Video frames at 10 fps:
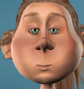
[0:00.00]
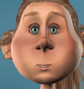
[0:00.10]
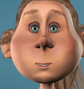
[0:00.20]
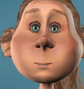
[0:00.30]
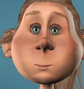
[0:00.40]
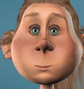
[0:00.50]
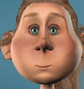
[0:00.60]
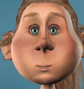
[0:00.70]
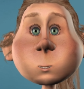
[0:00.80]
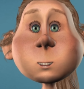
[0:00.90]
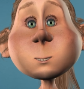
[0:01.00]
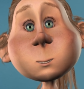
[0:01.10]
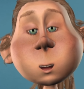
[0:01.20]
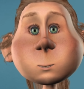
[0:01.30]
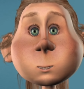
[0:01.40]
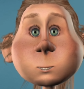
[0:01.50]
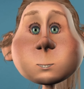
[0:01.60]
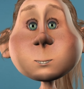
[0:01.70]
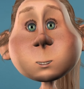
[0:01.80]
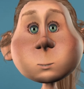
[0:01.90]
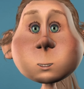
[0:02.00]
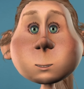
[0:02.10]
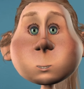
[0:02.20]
we unravel the magic of